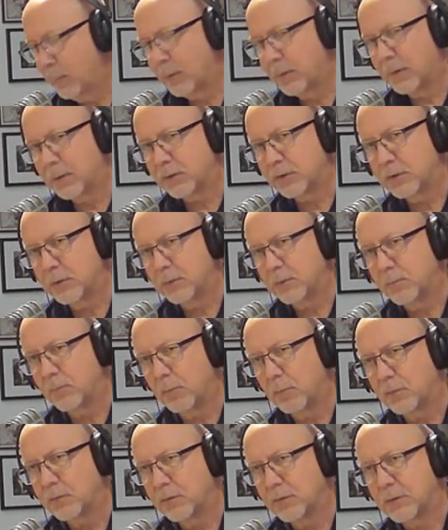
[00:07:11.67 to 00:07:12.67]
production
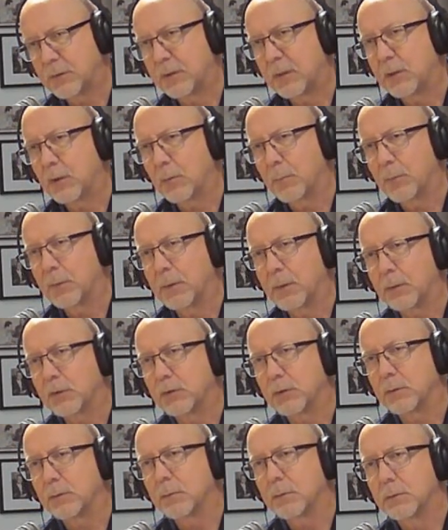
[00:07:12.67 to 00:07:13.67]
versus theater
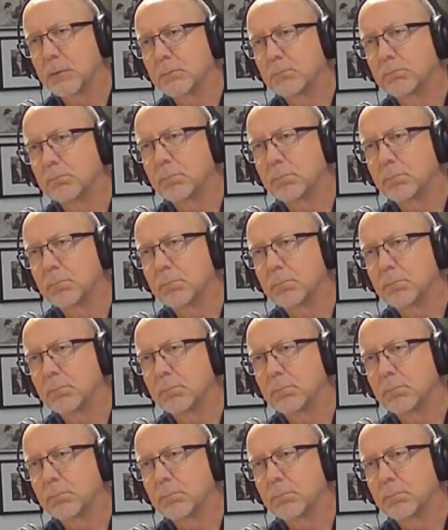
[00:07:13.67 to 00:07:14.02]
productions.